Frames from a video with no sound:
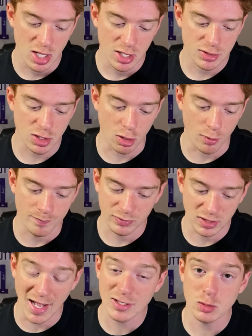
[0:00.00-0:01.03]
So
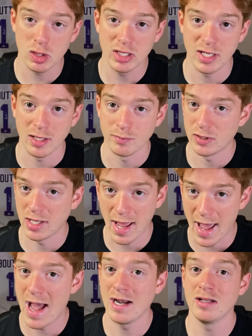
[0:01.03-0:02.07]
that's really it. They
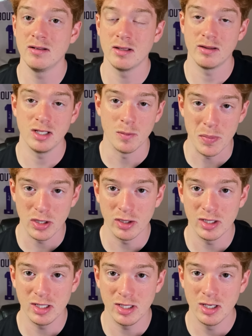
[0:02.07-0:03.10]
added the
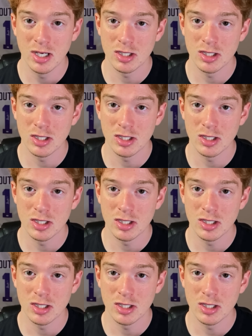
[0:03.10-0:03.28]
ability